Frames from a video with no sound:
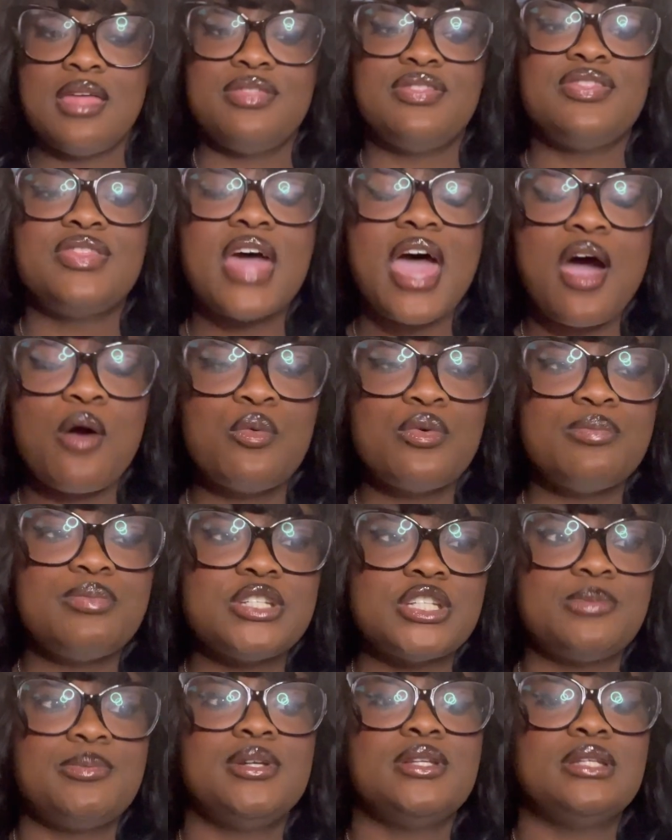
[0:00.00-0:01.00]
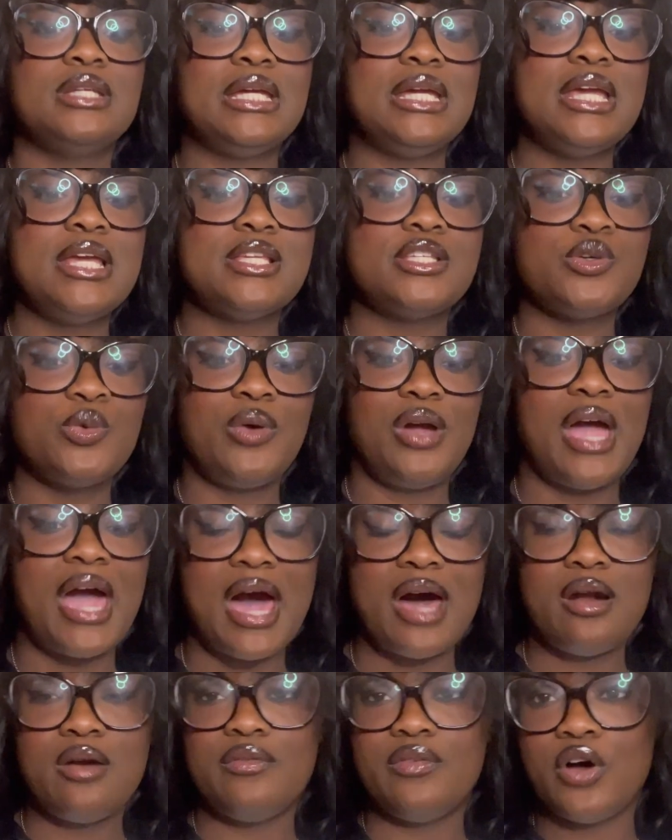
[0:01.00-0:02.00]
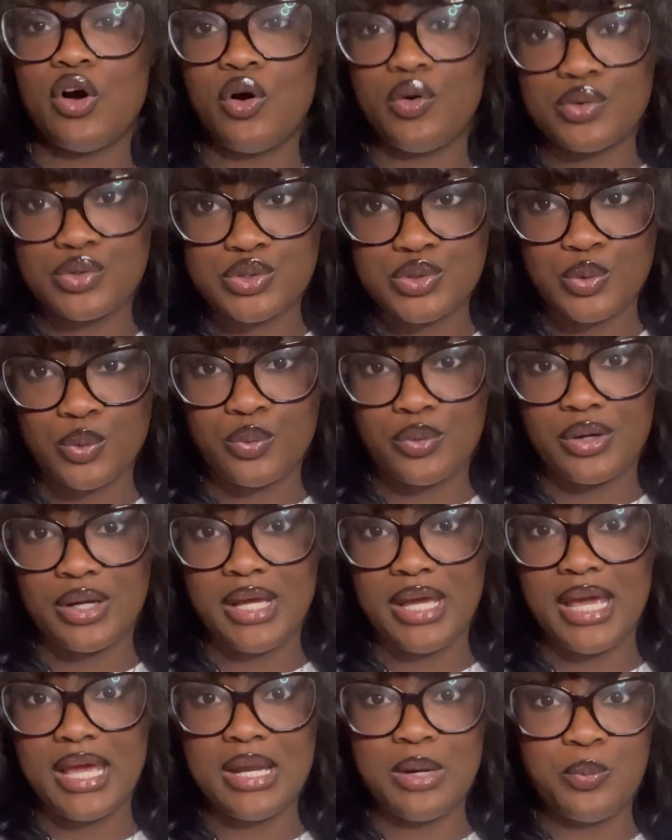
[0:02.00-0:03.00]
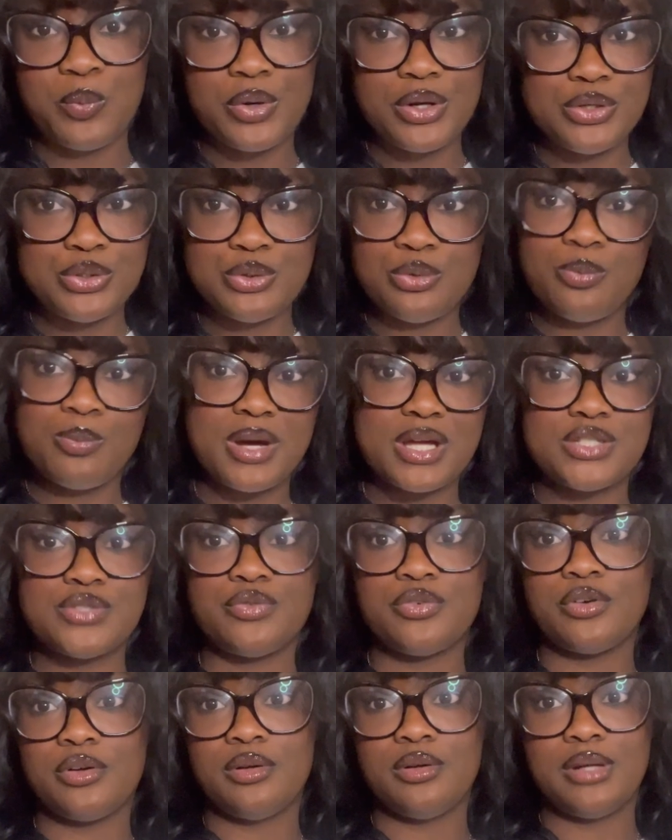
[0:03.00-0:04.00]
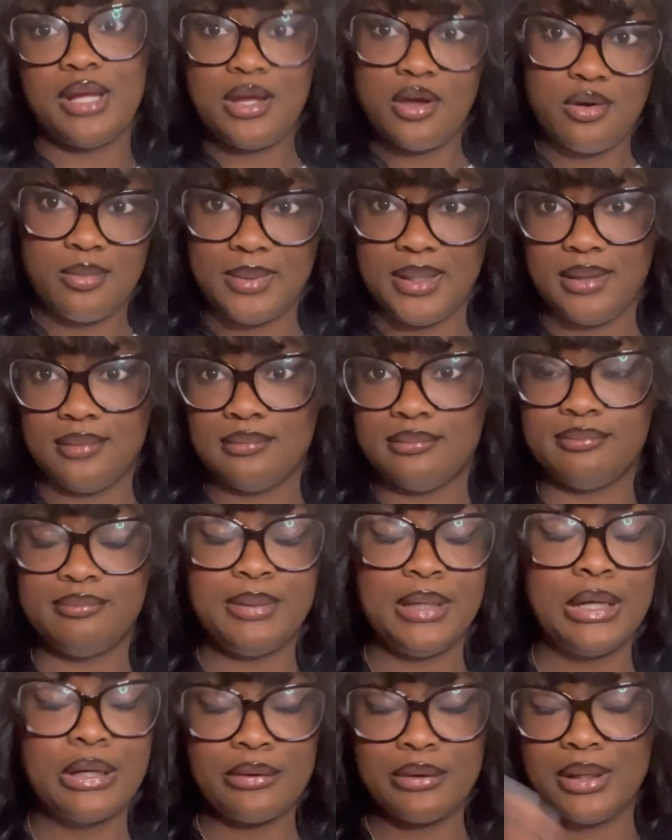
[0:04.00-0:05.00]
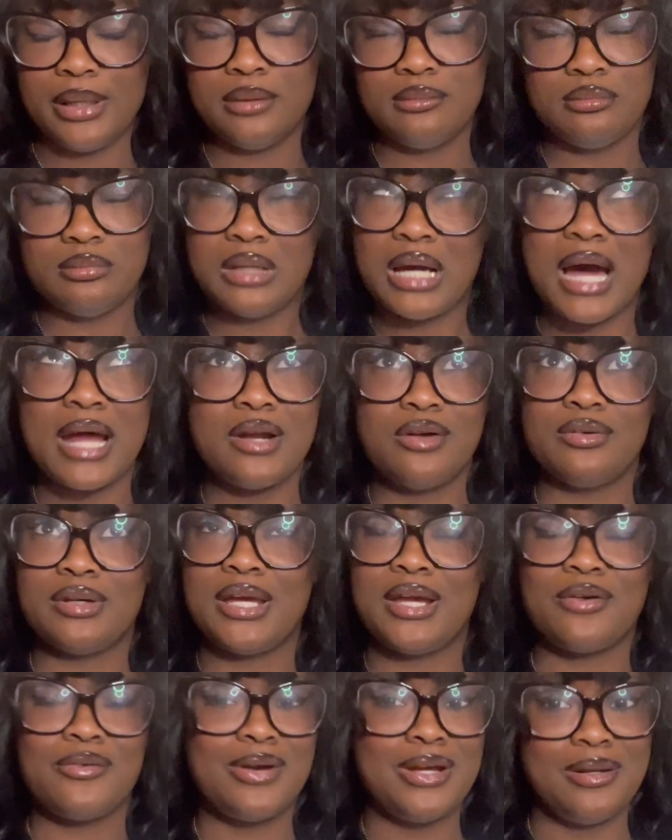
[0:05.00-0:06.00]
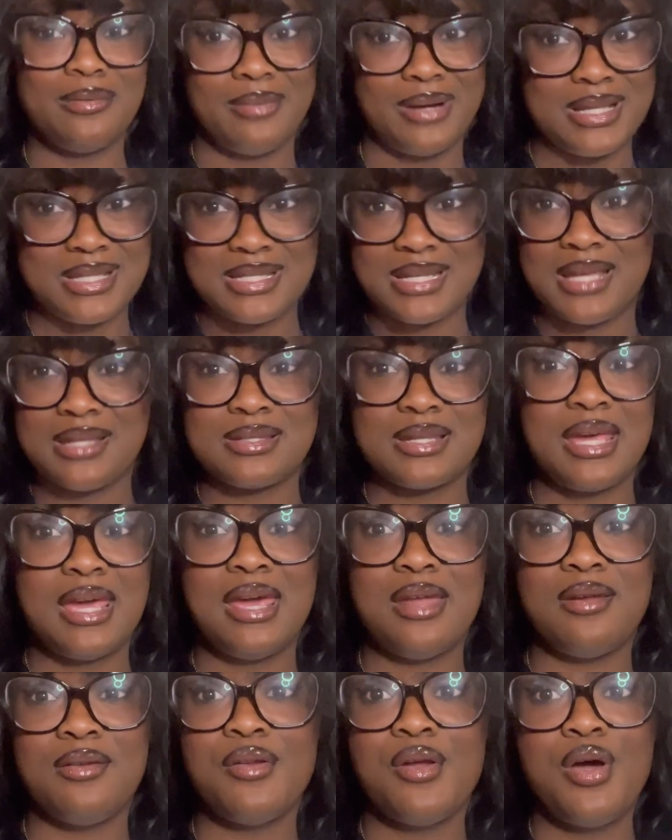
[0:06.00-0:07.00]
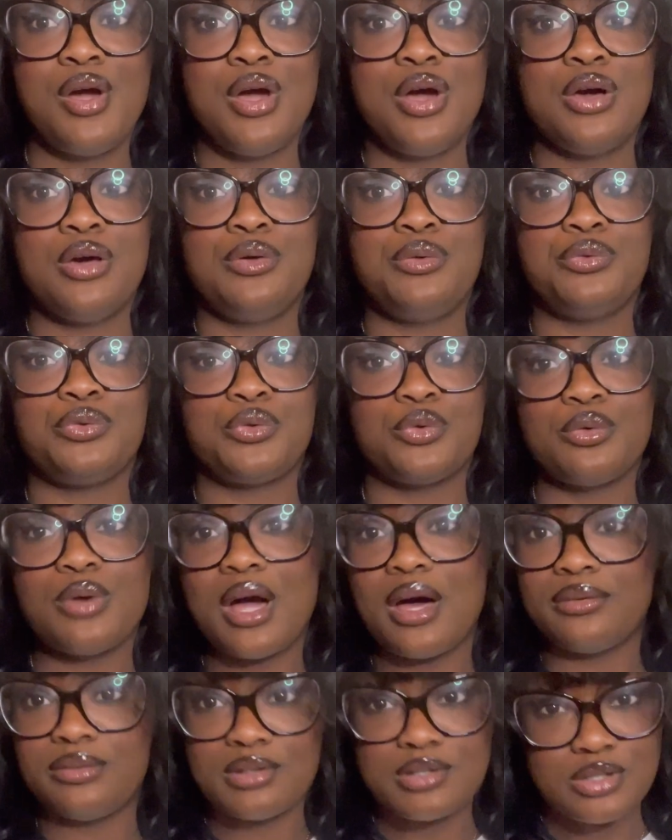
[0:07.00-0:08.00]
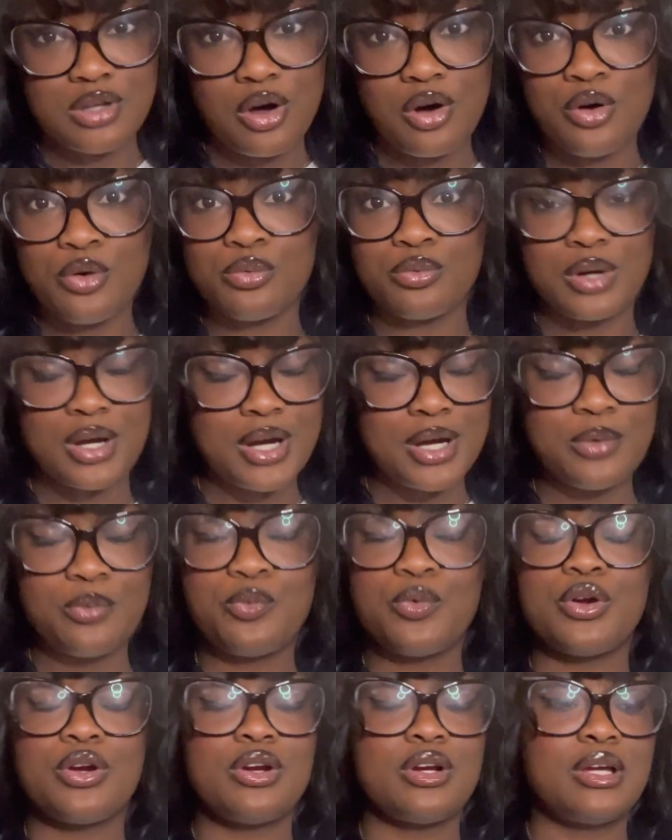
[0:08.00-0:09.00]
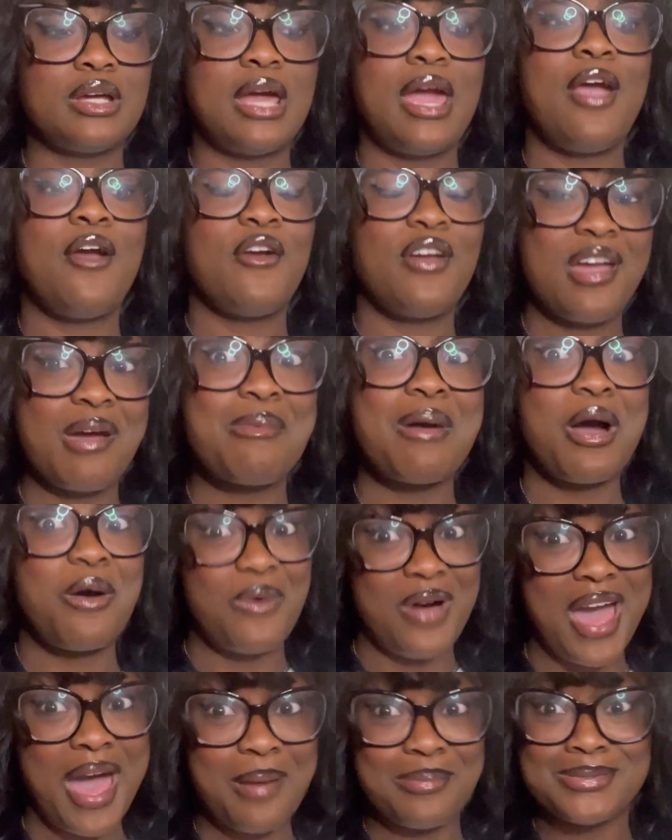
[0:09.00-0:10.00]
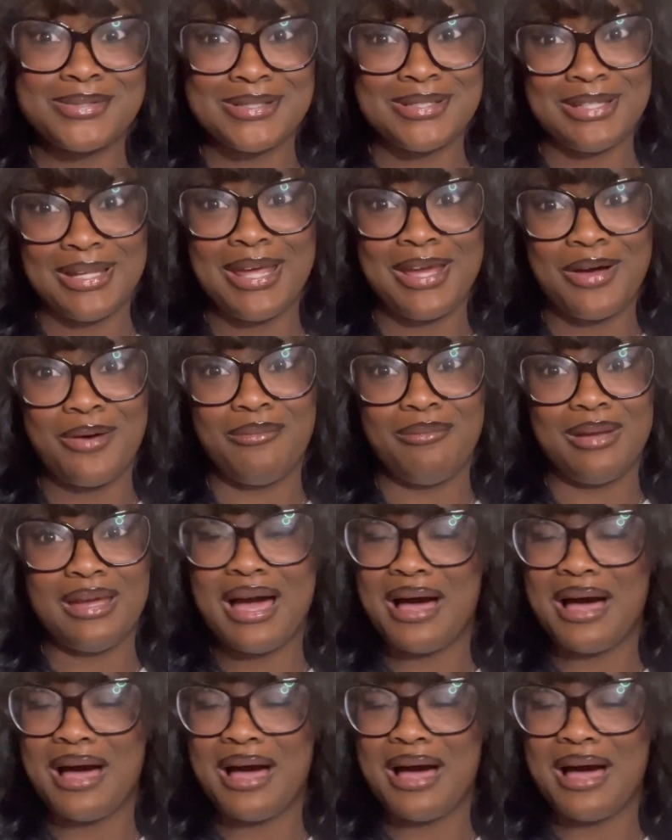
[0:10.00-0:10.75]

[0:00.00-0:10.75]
That would just be the easy way out of the whole story, and it wouldn't do much for Naomi, period. I don't care what anybody says. And throughout this whole run, we're caring about what happens to Naomi.